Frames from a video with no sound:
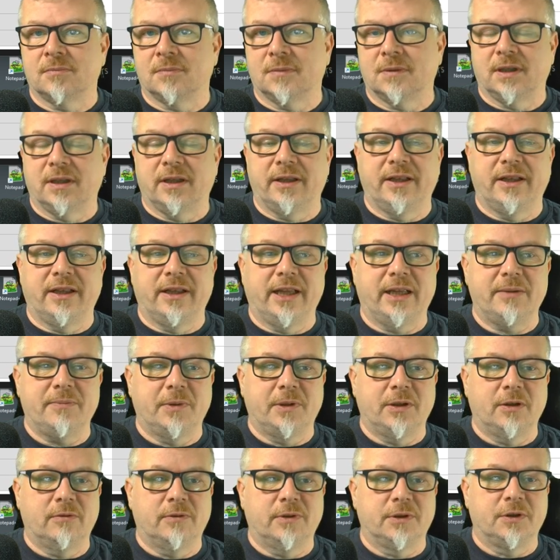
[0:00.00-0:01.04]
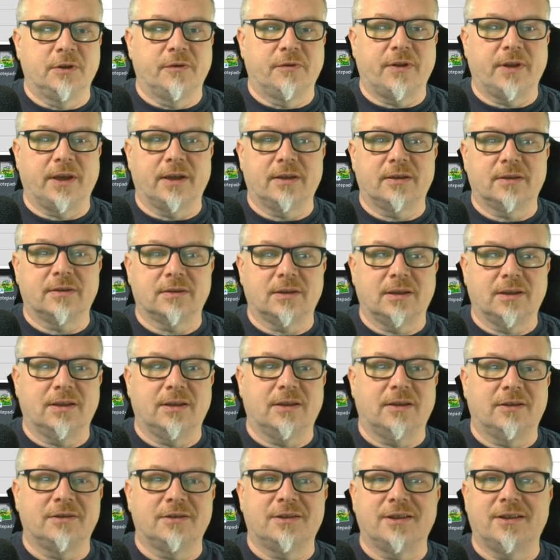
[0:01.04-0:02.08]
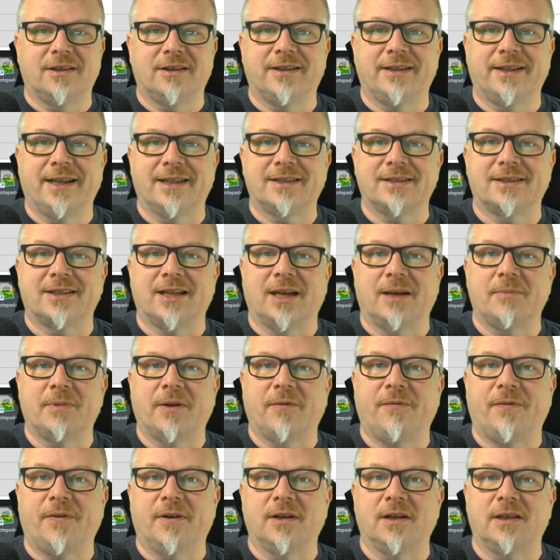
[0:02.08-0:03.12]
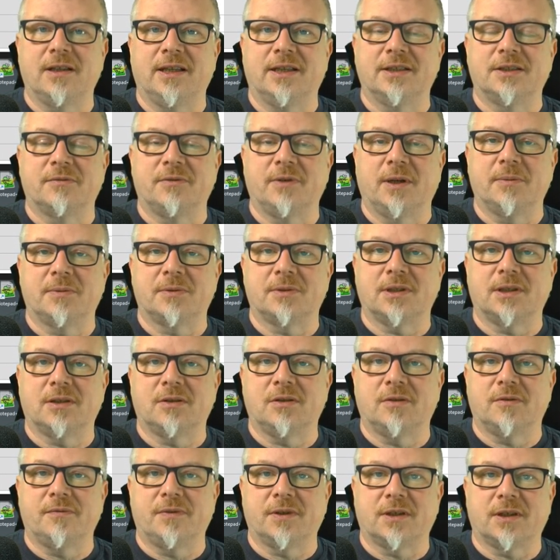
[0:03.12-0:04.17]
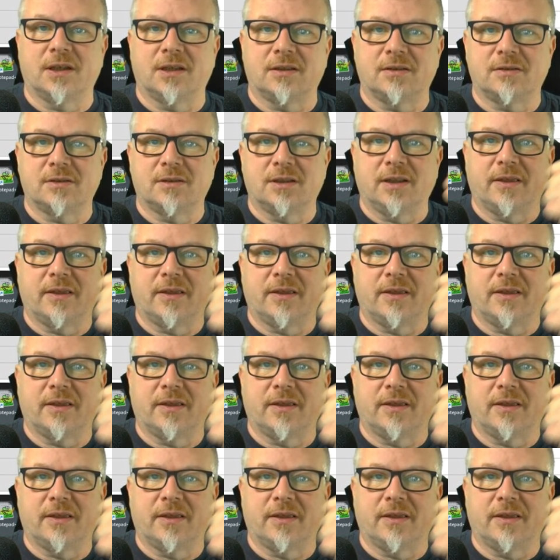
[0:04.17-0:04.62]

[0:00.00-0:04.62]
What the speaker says: Let me know what you think. Until next time, have fun on the interwebs, and don't forget to hit